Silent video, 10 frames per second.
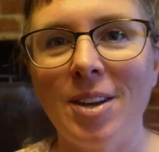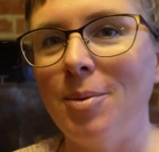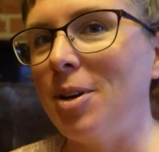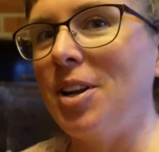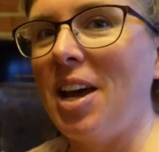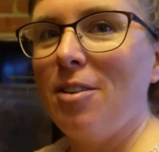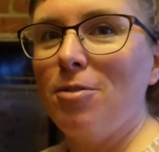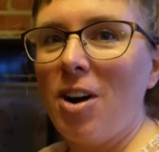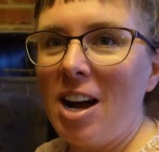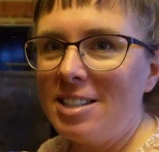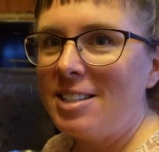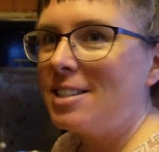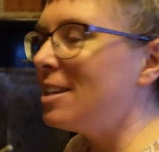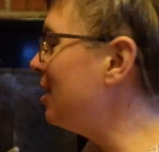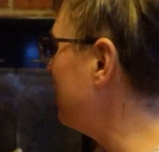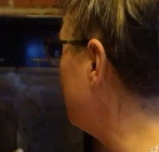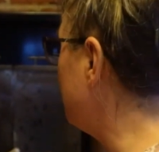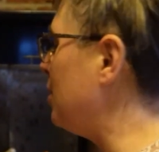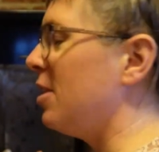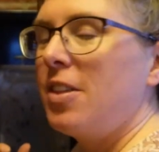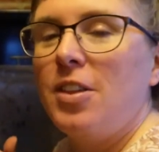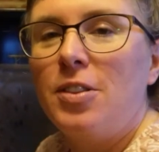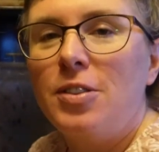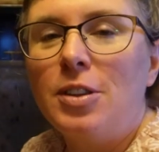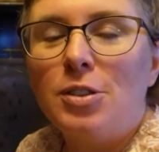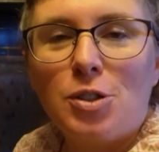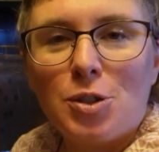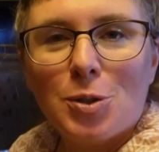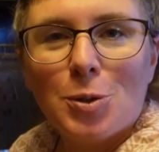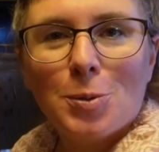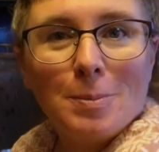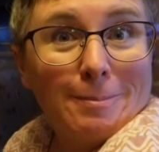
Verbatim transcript: We're going to have rice with the stew.